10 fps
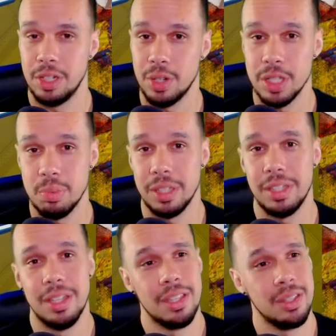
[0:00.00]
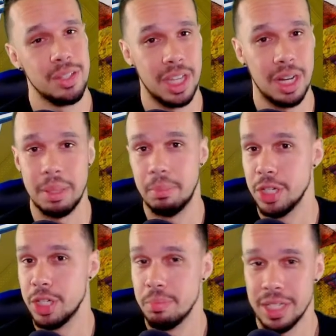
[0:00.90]
Trust me, there's going to be
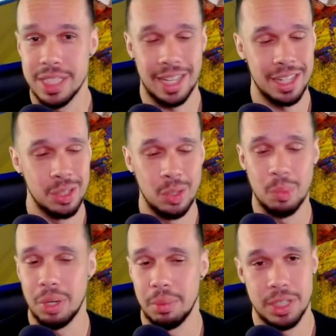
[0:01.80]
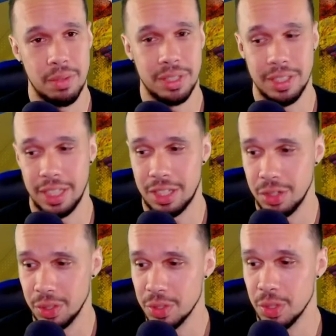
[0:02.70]
budget beasts that can do pretty much everything they can do.